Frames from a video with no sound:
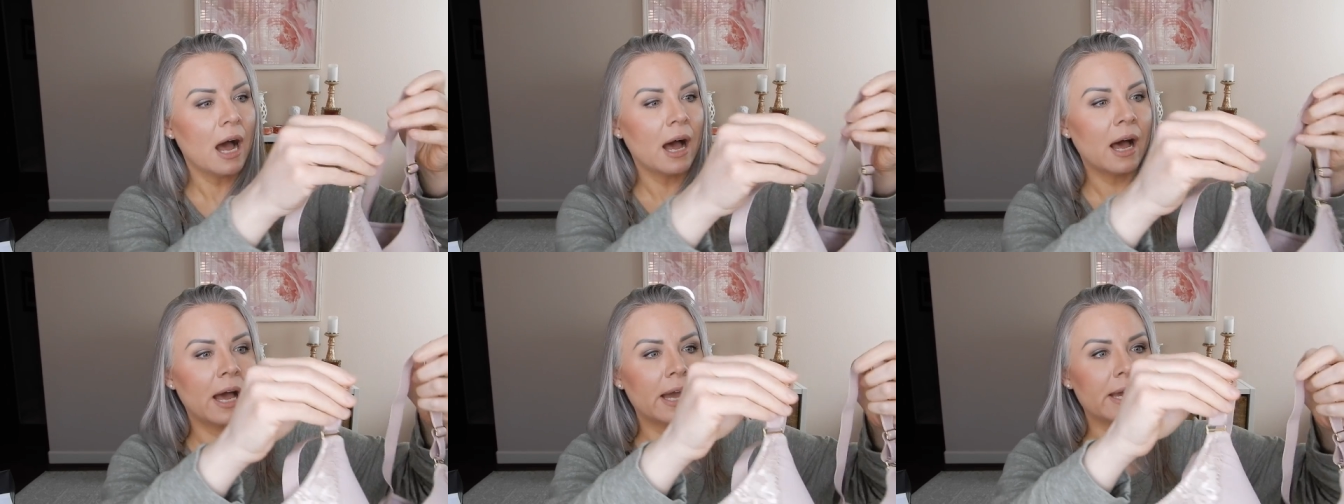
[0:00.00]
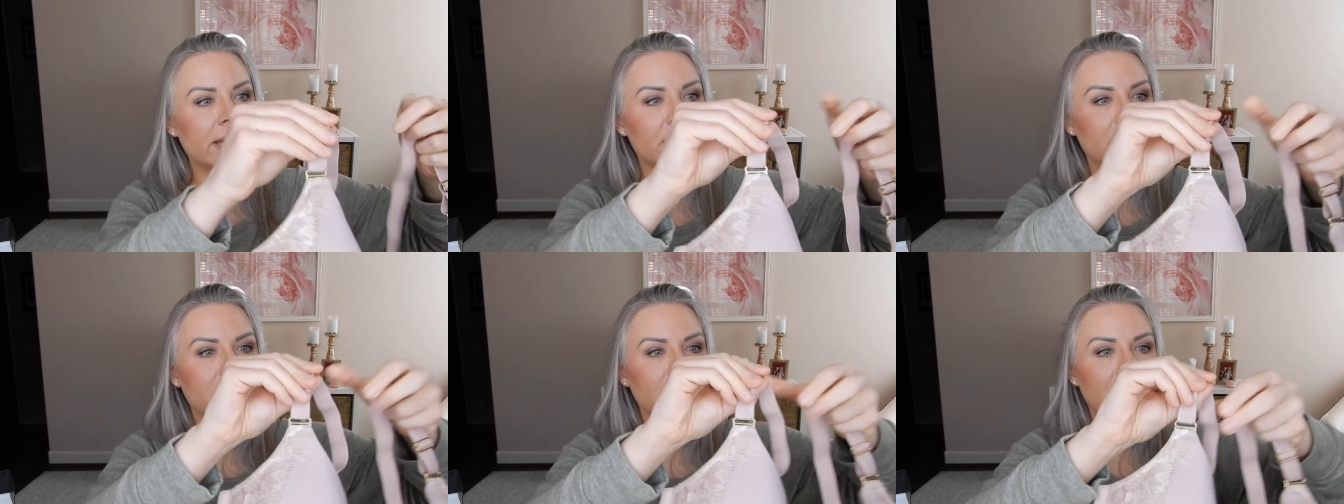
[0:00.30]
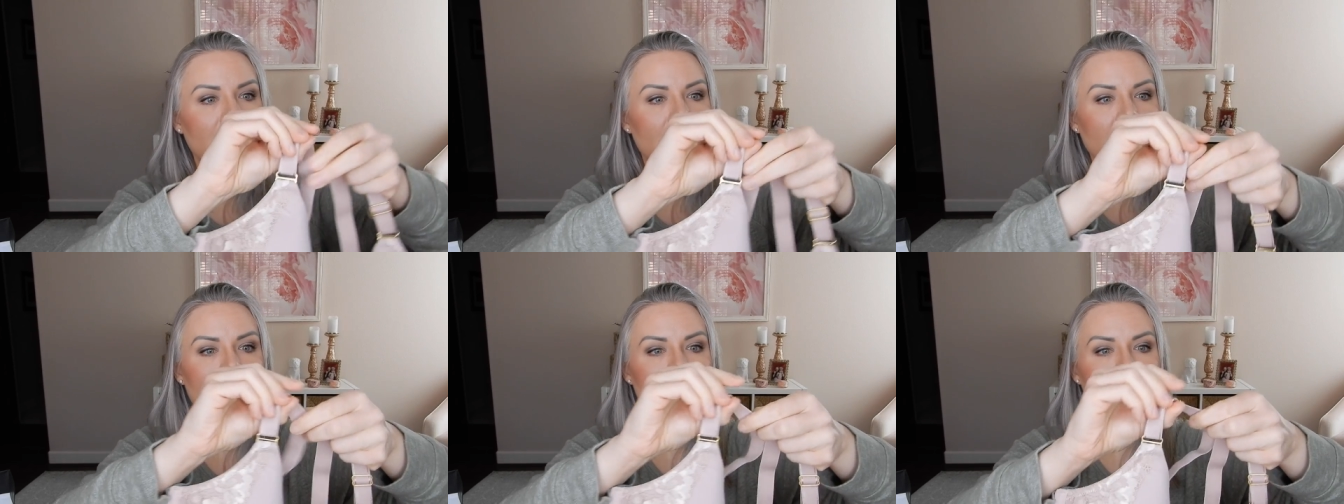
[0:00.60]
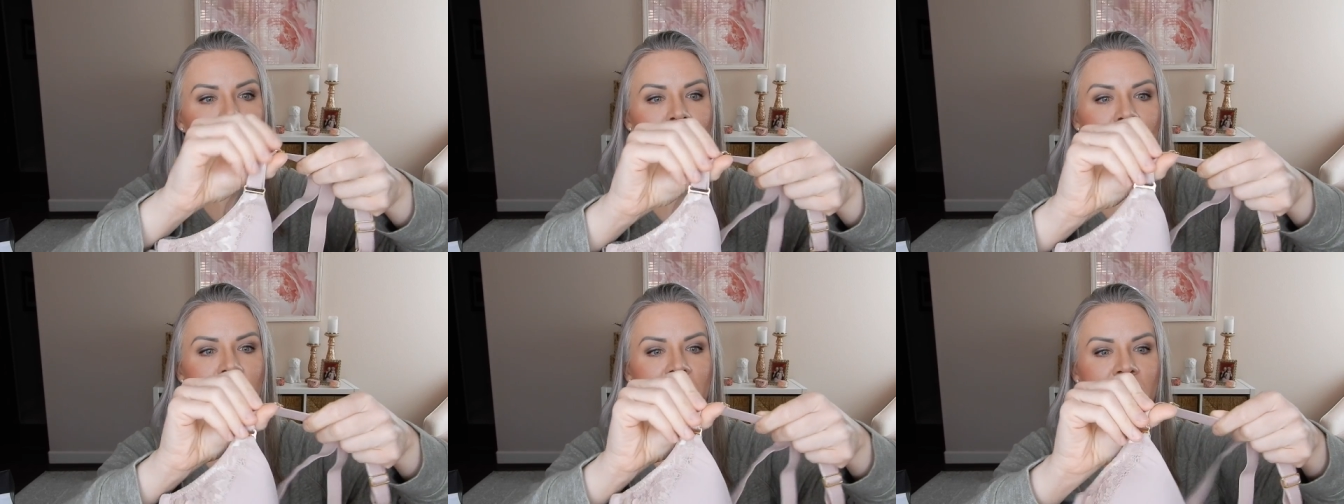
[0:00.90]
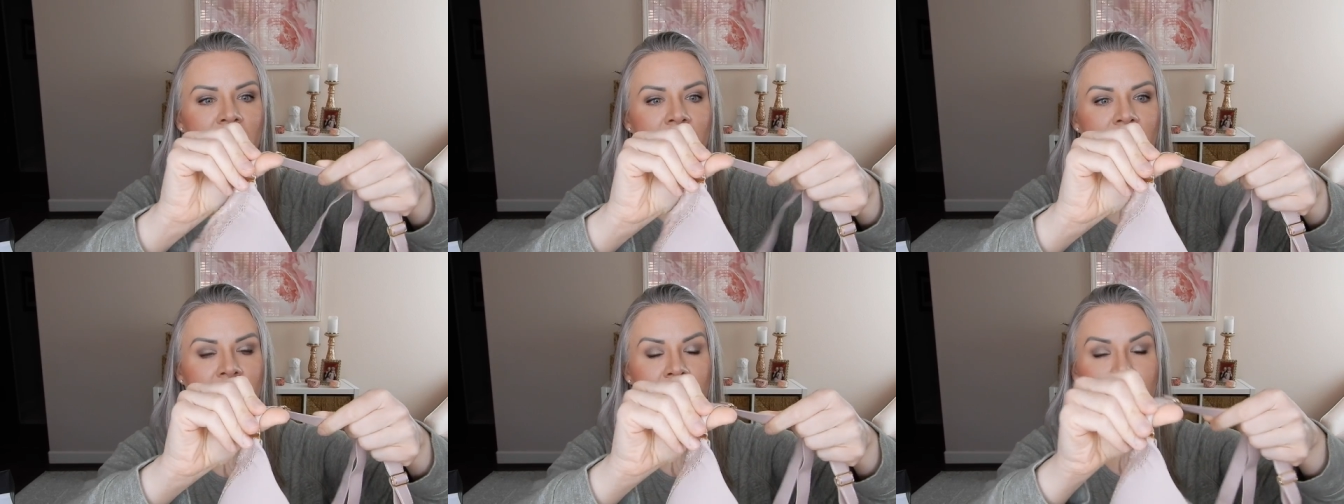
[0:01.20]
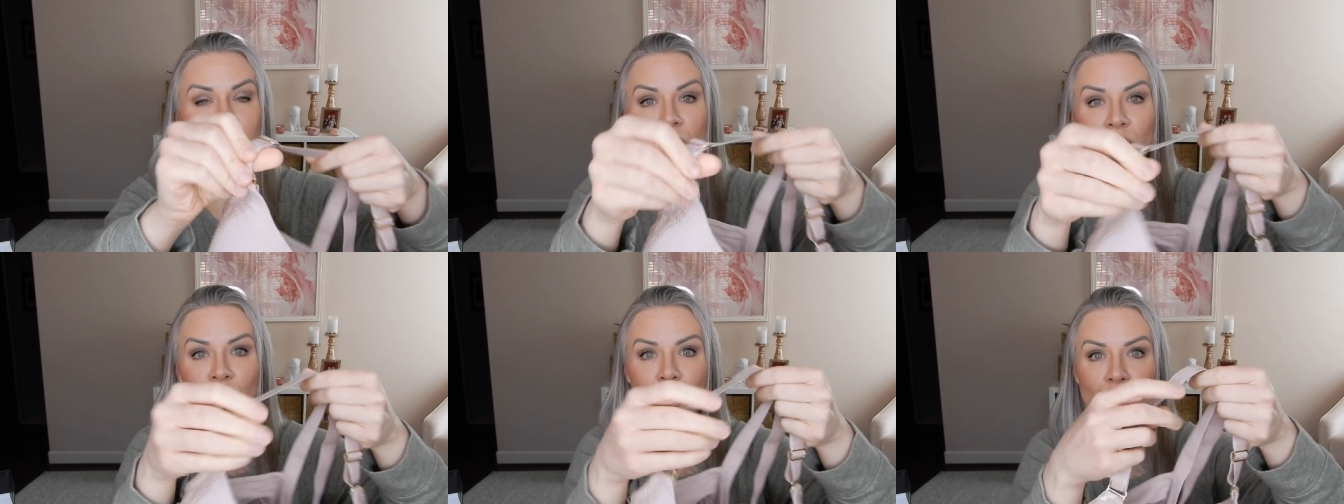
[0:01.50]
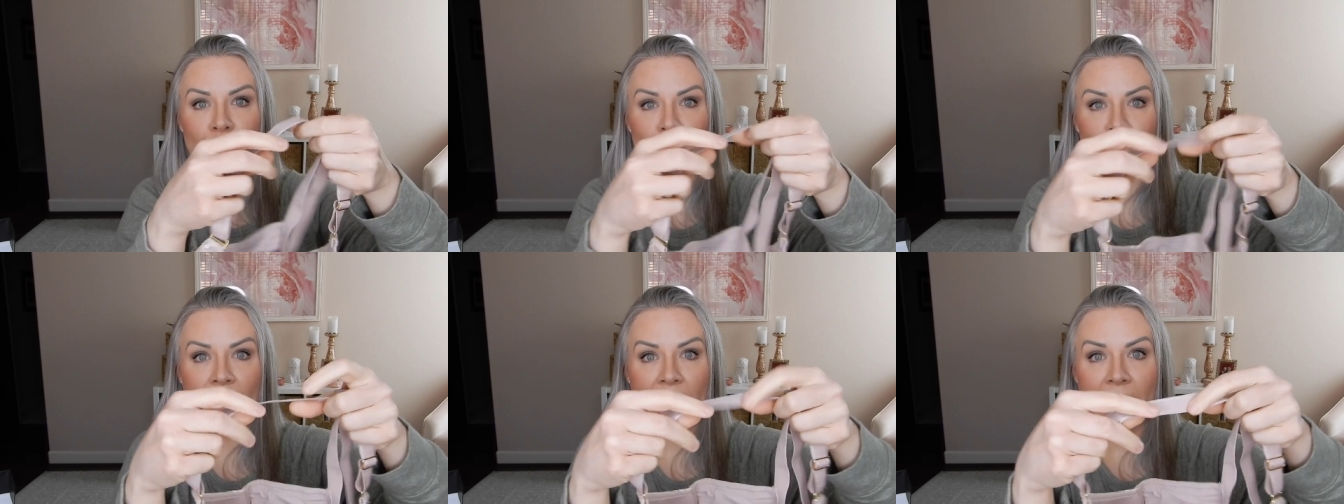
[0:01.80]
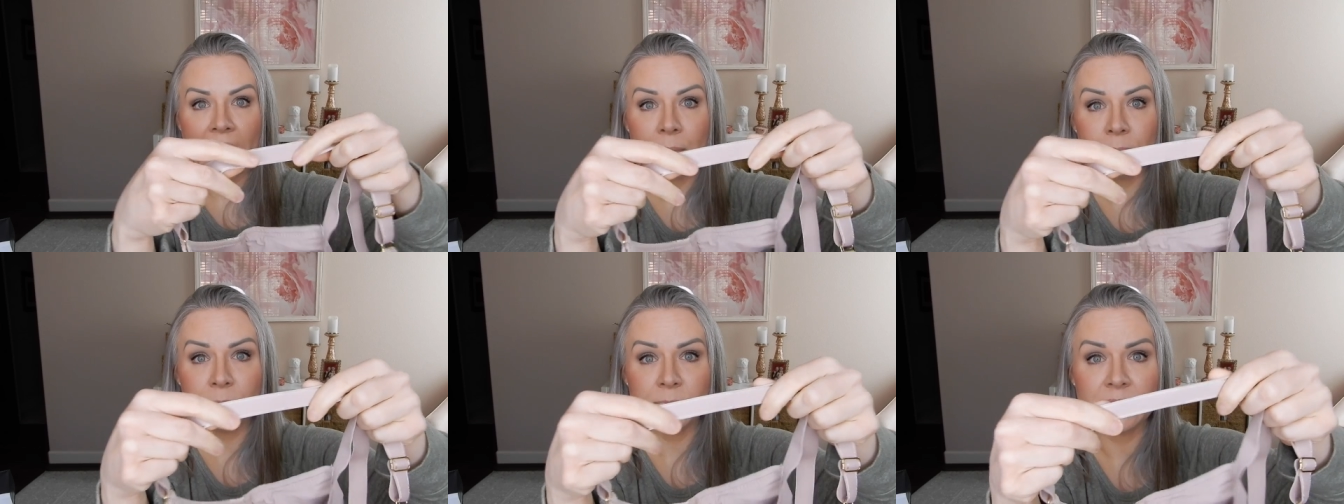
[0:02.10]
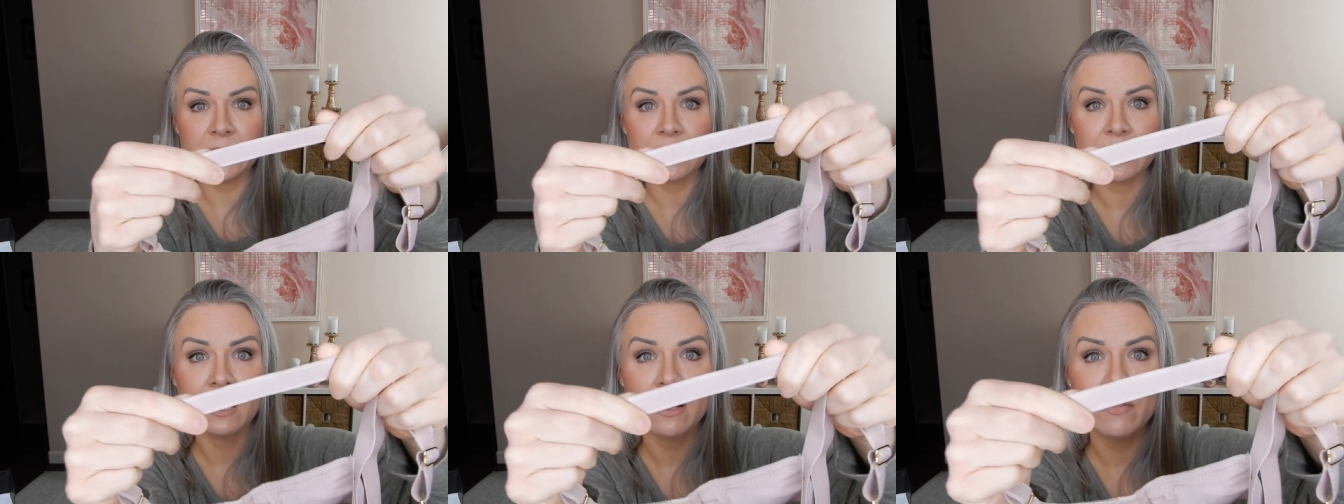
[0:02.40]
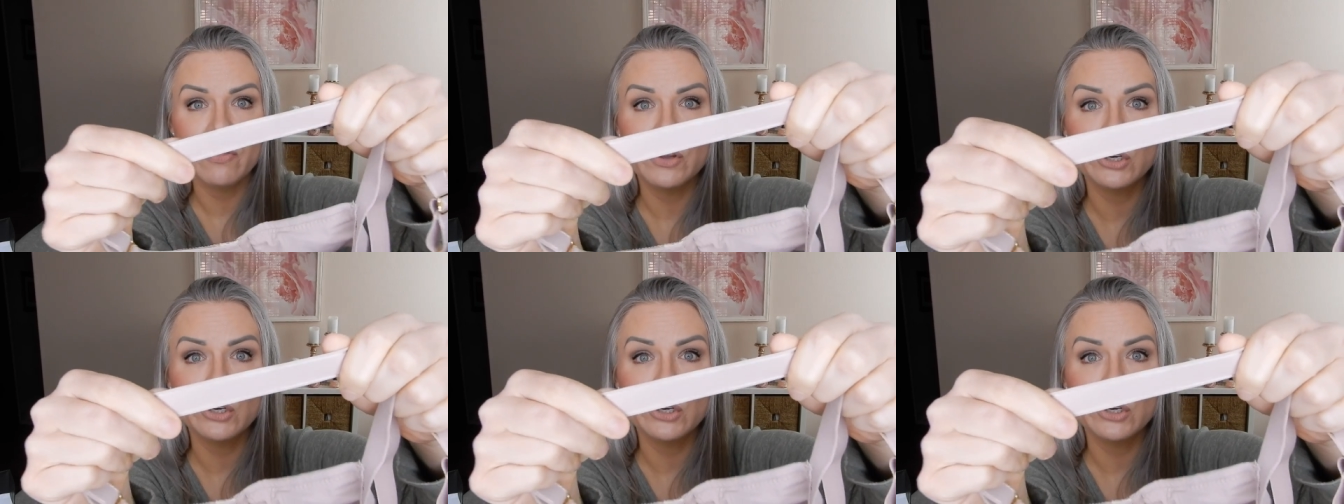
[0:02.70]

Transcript: I love the straps